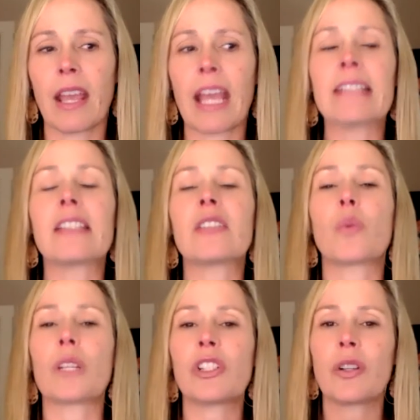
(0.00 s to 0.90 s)
And
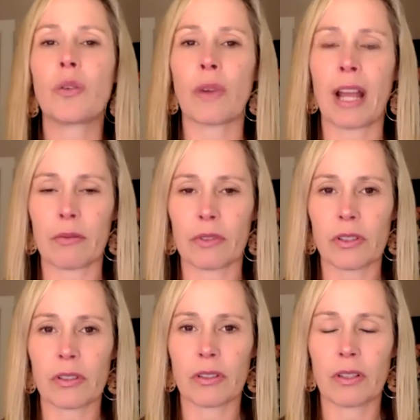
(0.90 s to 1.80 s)
switch it around.
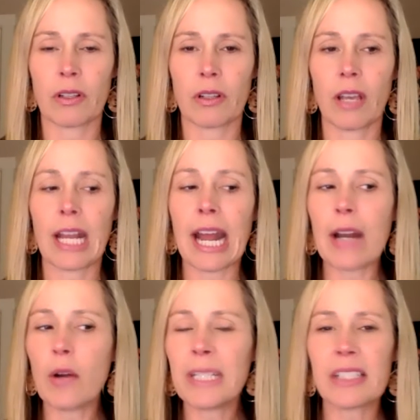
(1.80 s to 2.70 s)
And I
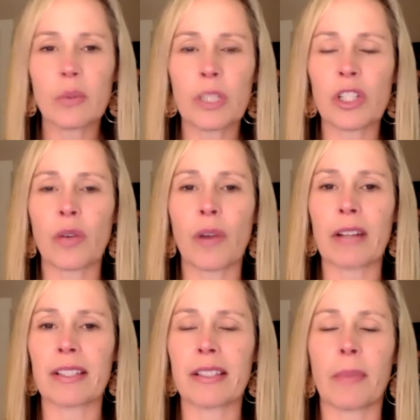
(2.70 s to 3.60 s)
don't mean switch it
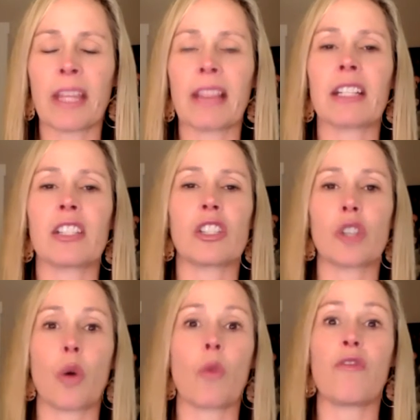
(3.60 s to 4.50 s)
around to something that is
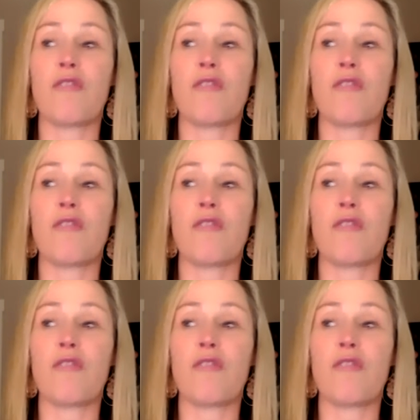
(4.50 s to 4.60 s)
so